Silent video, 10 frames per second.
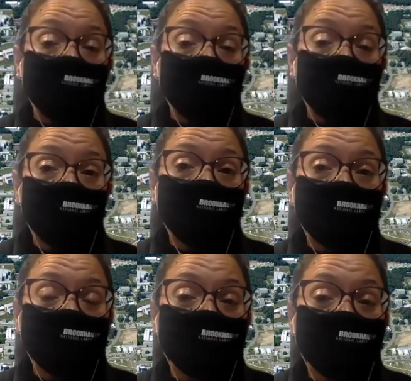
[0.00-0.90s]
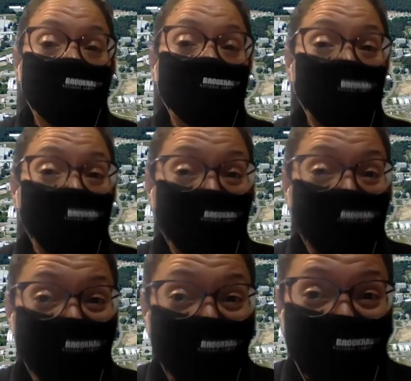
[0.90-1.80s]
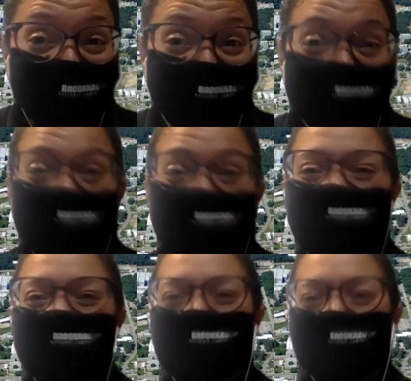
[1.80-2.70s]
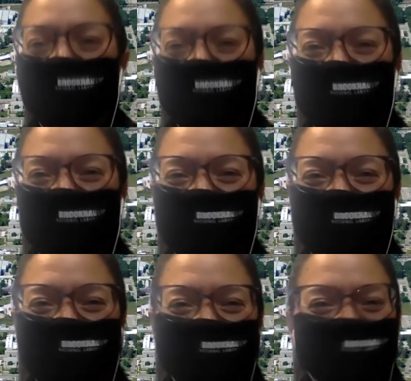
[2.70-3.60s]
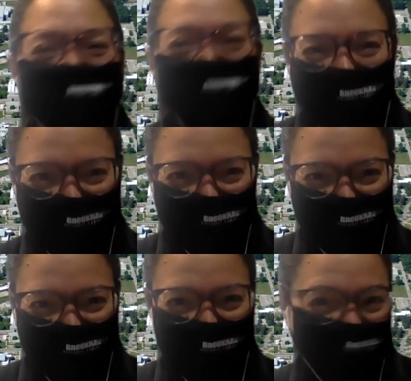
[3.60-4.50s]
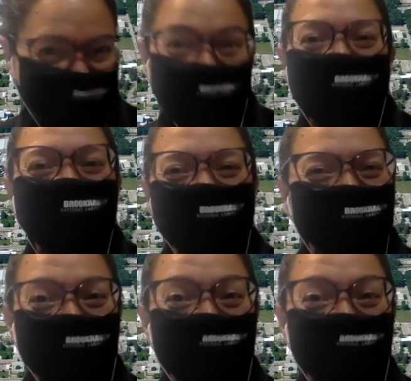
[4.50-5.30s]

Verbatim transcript: true. And it's, the fact that we have it here at BNL, right? Uh, it, it's even